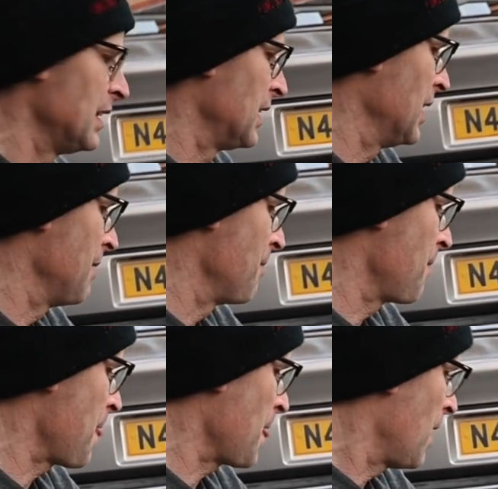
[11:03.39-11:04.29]
I'm
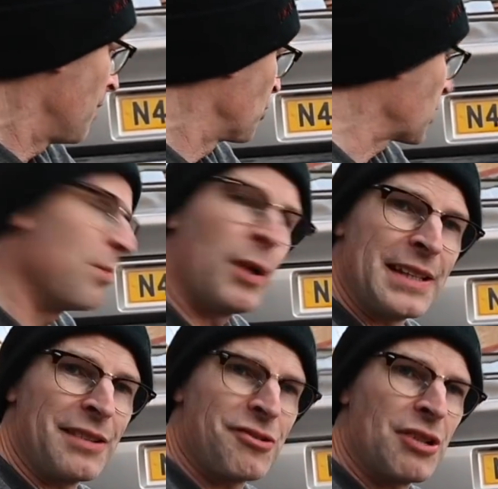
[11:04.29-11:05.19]
not going to pull it
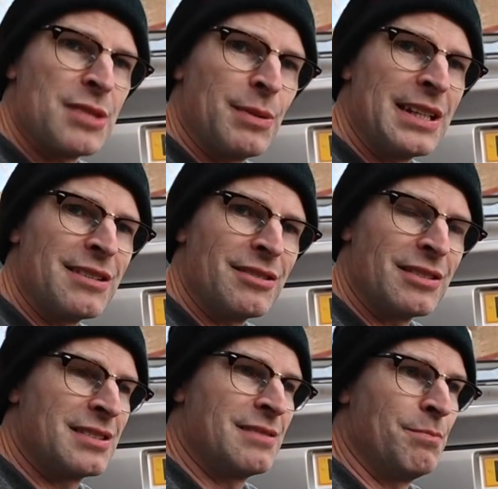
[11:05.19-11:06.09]
out straight away,
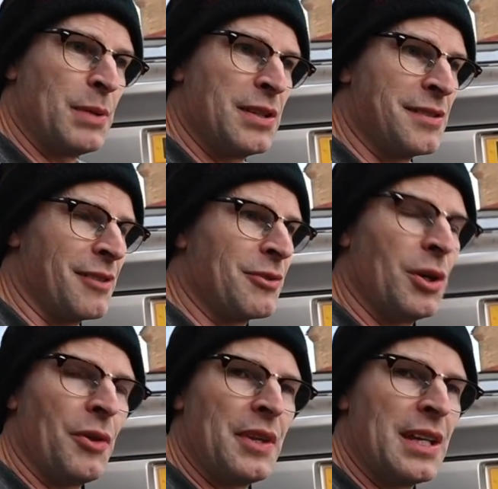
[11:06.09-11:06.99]
because I've
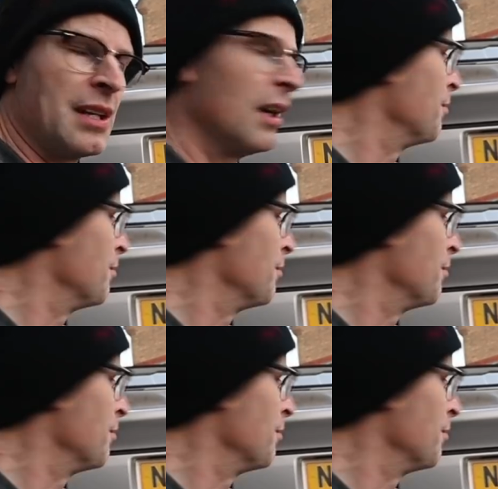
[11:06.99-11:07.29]
got the car